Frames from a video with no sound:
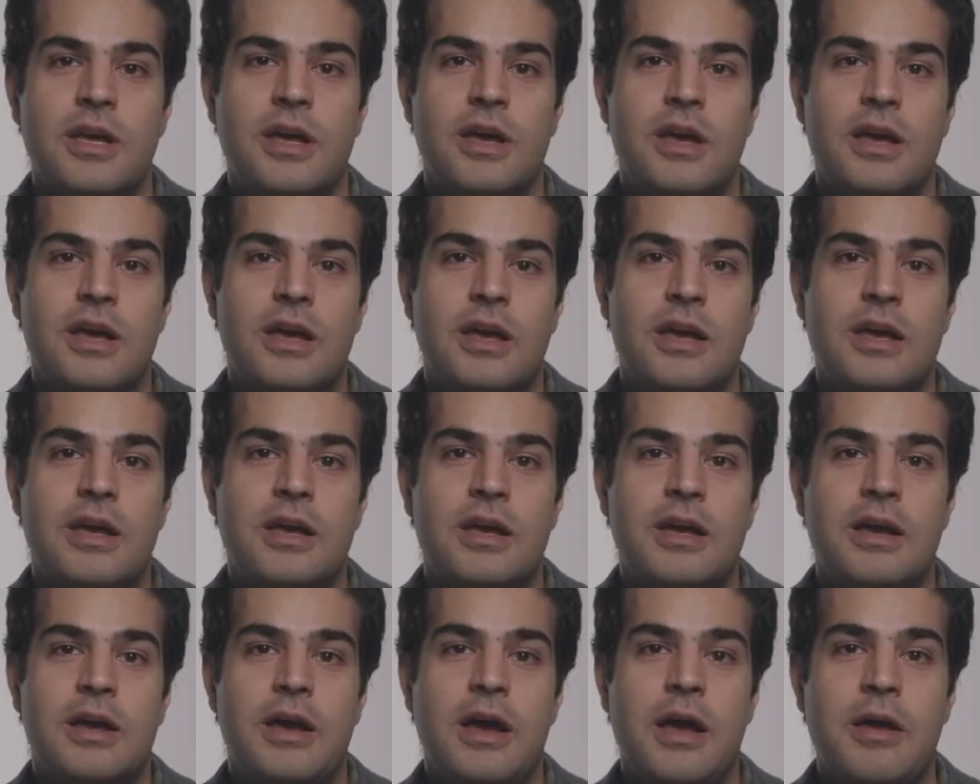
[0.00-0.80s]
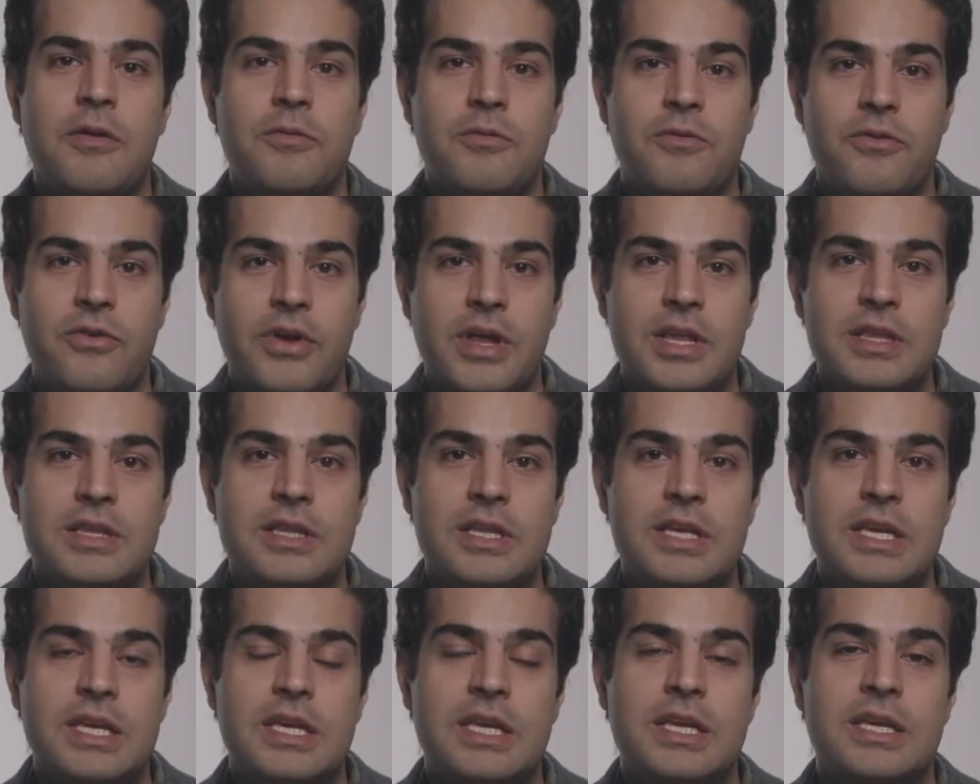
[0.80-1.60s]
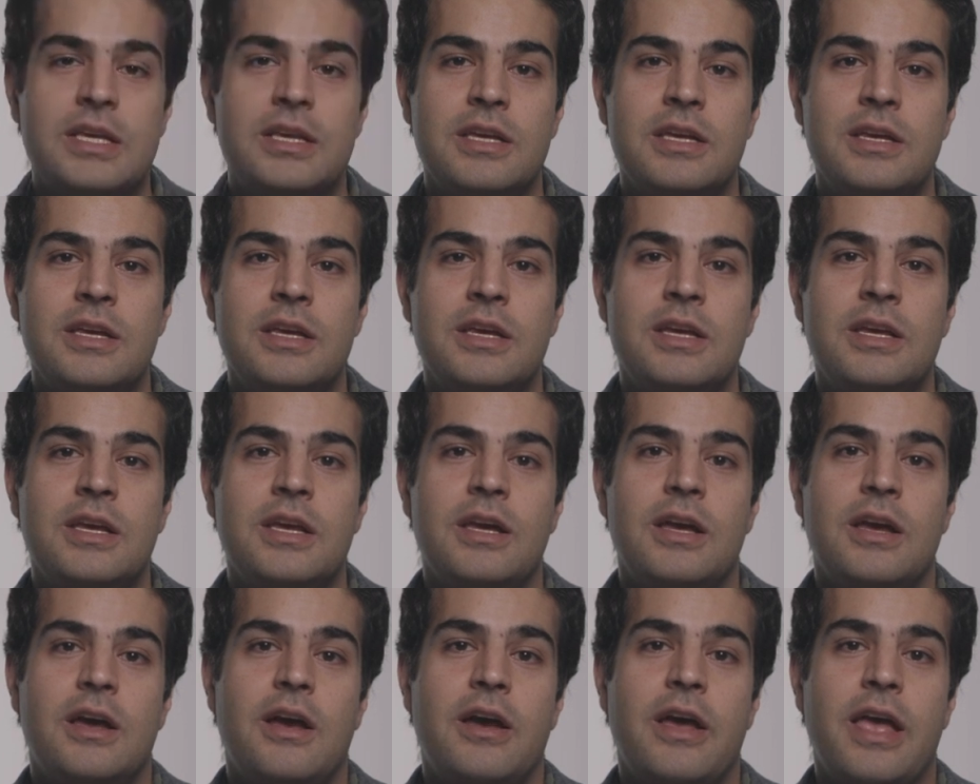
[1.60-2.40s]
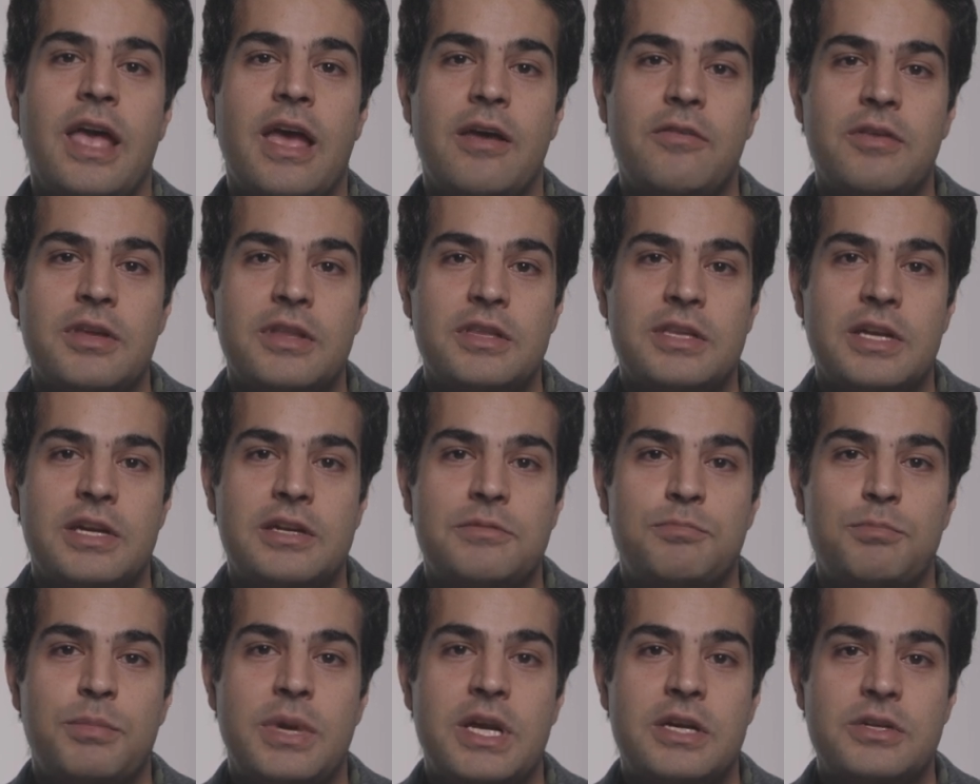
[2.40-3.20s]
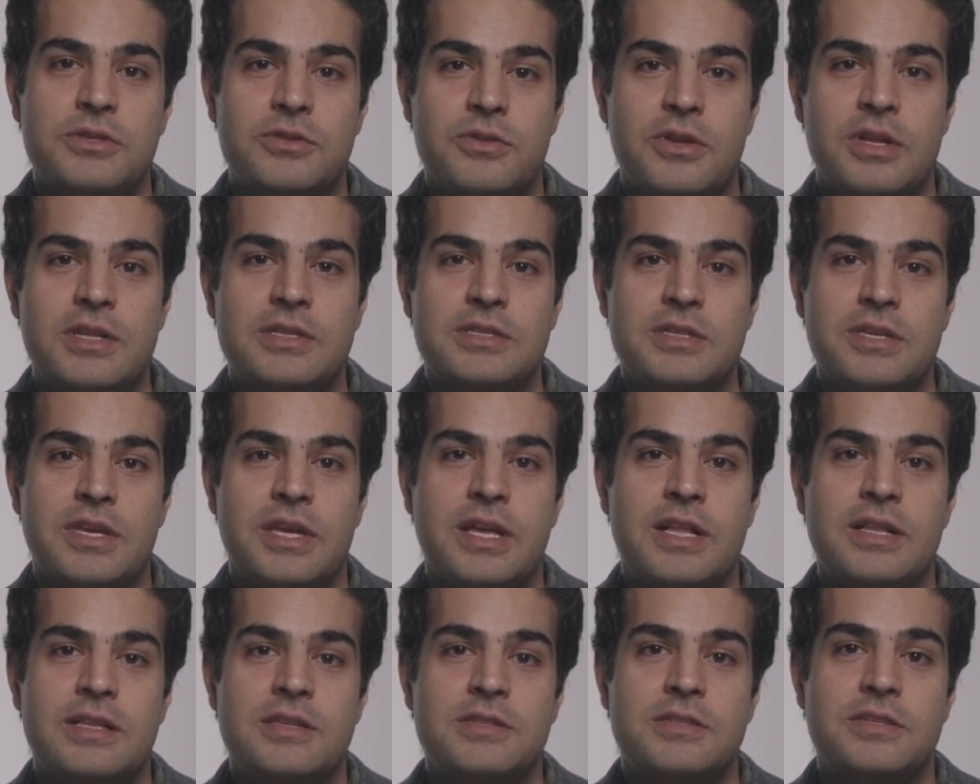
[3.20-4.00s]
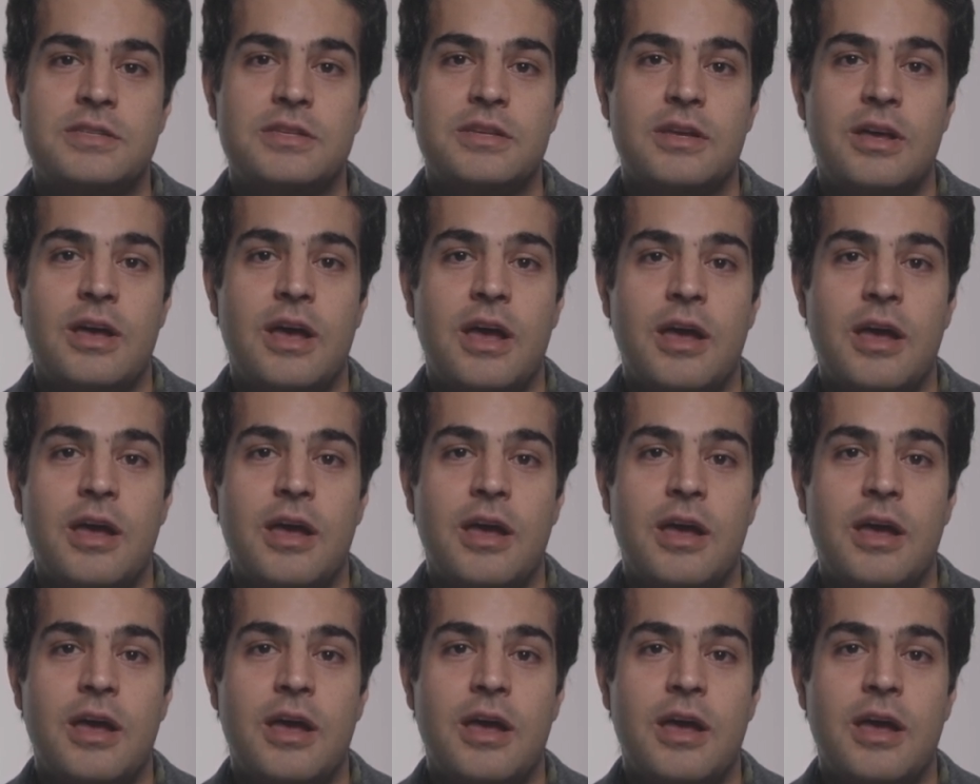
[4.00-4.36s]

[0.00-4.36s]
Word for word: Uh, I'm friendly, I have interpersonal skills,